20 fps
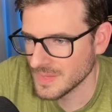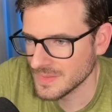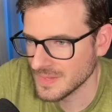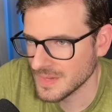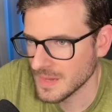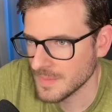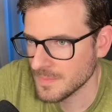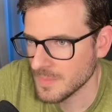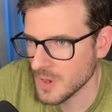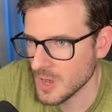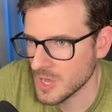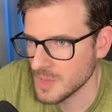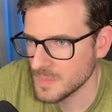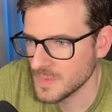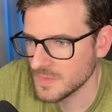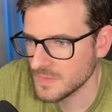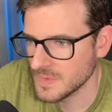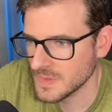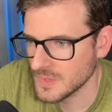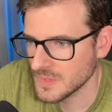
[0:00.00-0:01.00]
Like a part of
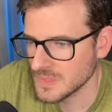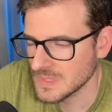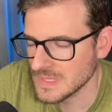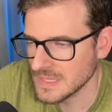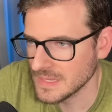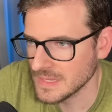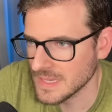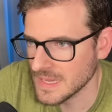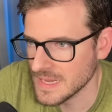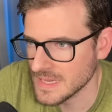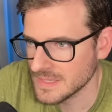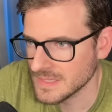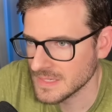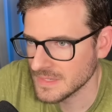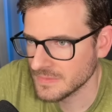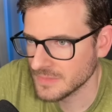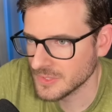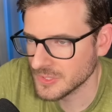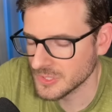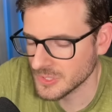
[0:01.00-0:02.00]
me feels
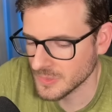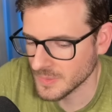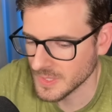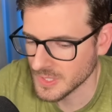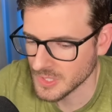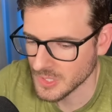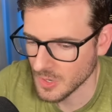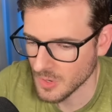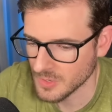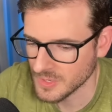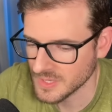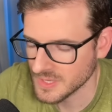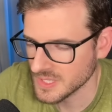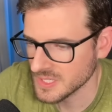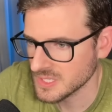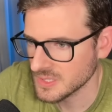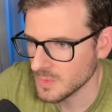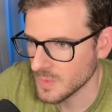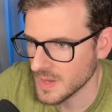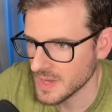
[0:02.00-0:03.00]
lazy for doing coding
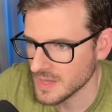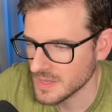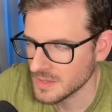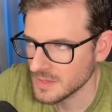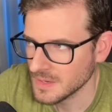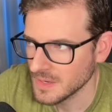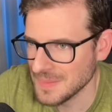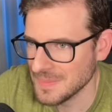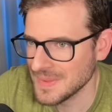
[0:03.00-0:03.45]
this way,